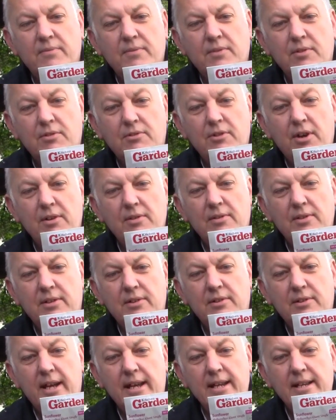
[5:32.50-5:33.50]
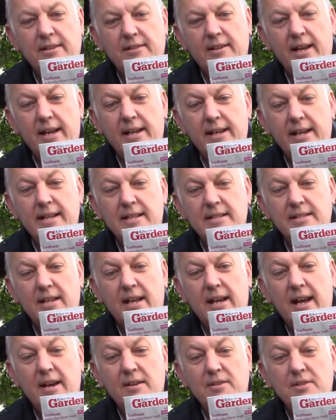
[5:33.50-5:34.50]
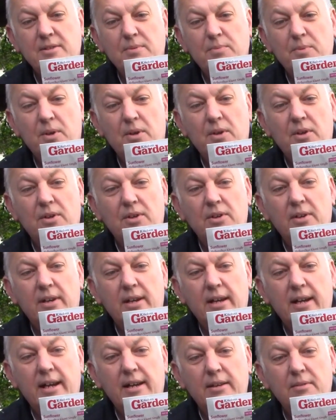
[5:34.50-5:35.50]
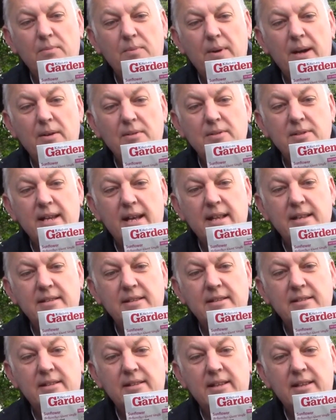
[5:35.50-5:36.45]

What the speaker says: Grown against a house wall and well tended,